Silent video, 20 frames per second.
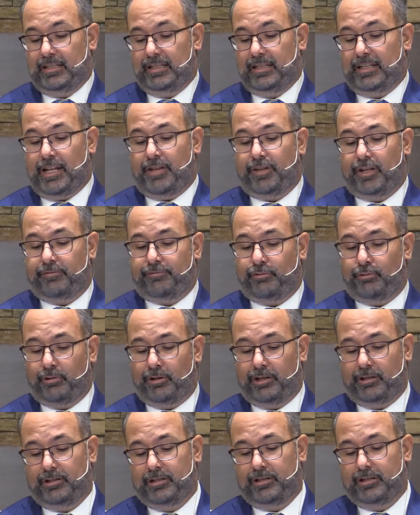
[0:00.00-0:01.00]
Now
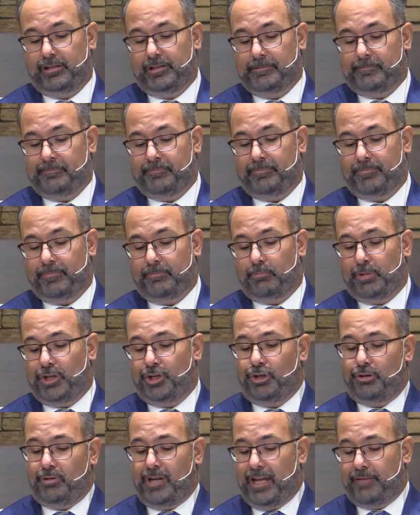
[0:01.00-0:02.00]
therefore, what do
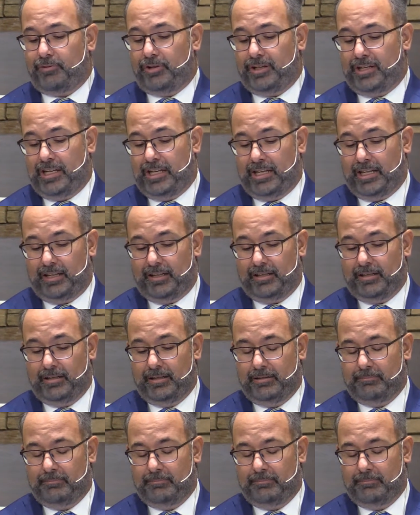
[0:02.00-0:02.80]
you have on hand?